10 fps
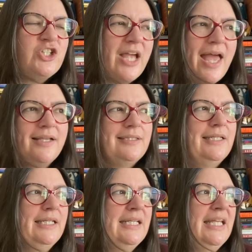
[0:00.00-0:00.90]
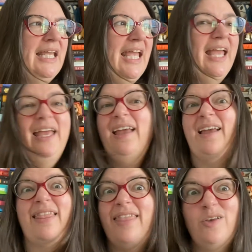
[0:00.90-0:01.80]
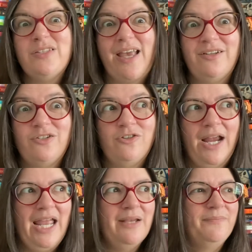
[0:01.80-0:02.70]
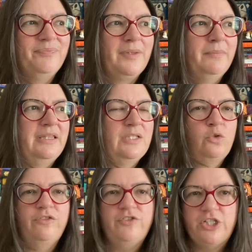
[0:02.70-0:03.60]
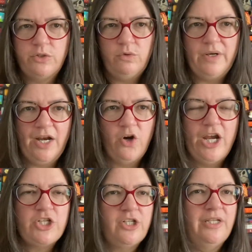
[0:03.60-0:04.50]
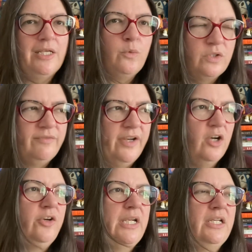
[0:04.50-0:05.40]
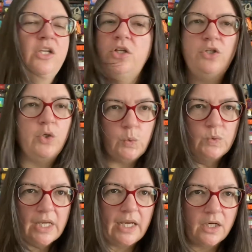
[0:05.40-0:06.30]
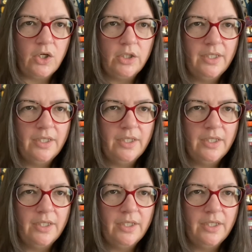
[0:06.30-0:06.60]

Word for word: accent. Those sounded great, but the sort of general narration, he was very news anchor.